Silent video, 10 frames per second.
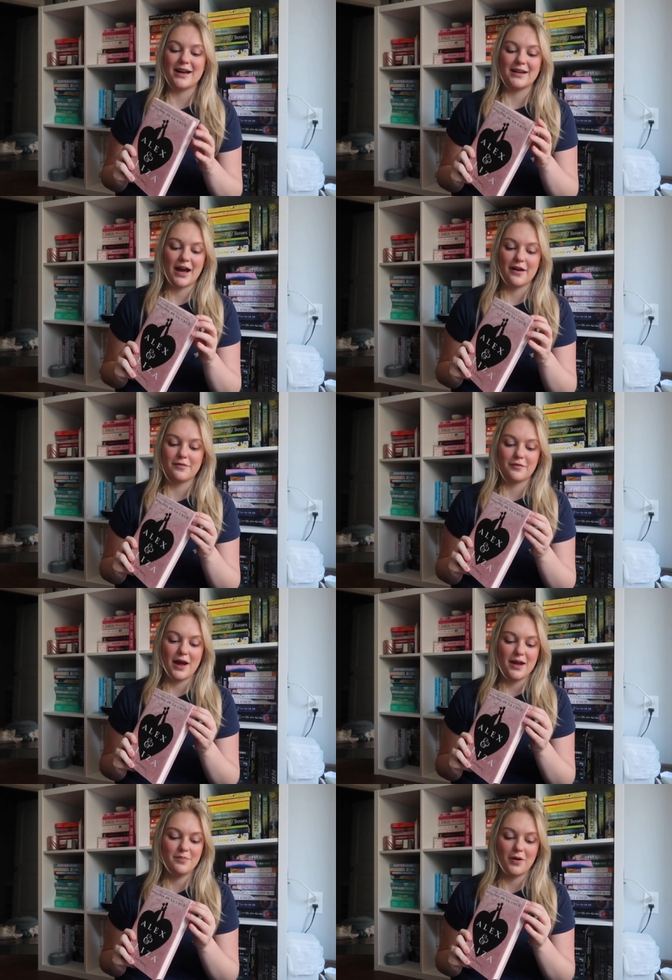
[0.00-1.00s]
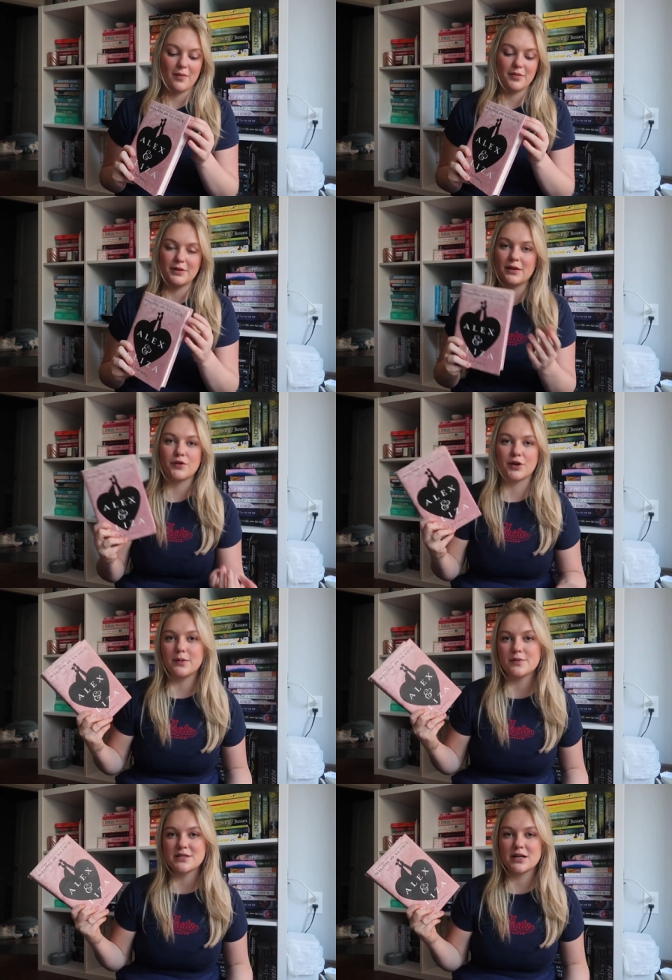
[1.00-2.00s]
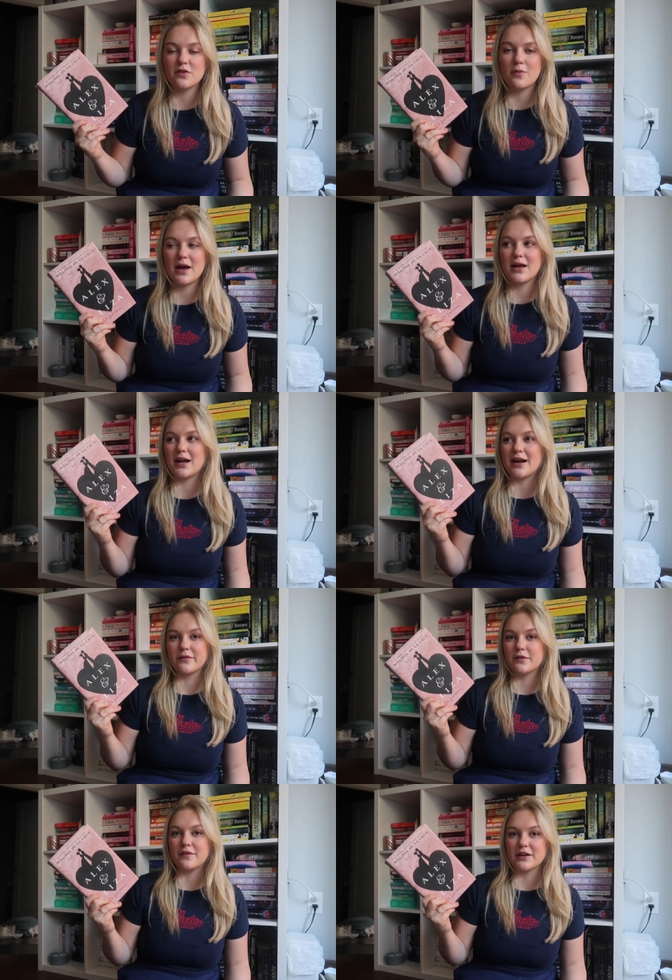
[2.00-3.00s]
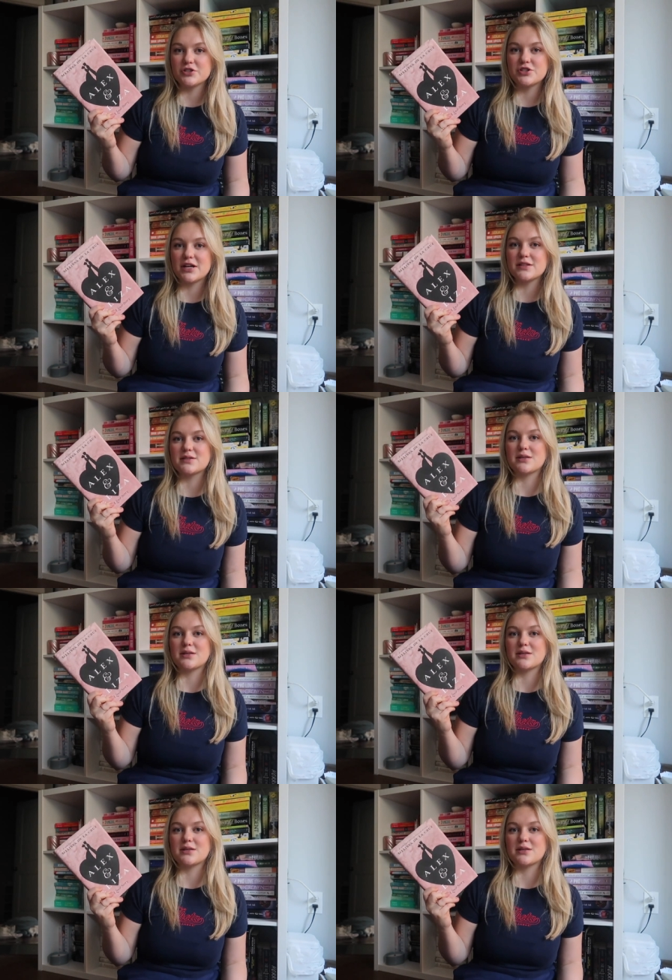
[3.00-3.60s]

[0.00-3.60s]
and I've read probably 30% of the way and I never finished it,